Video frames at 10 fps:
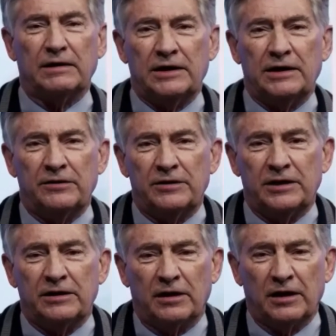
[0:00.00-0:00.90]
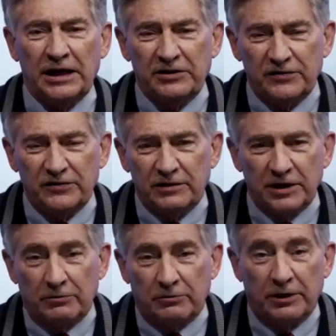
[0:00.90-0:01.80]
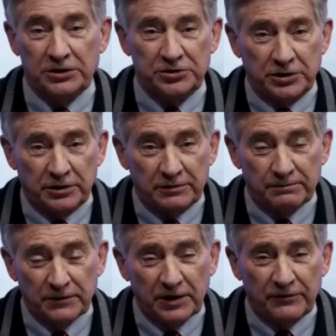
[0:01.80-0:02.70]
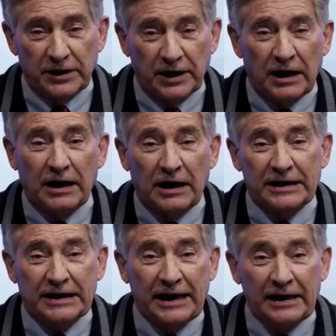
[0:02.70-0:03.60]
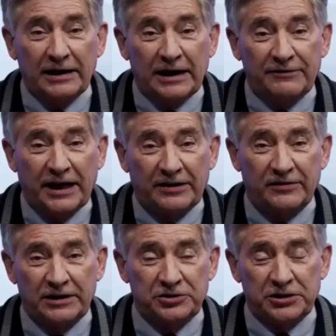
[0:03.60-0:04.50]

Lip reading: In the latest iteration of the AAHA canine vaccination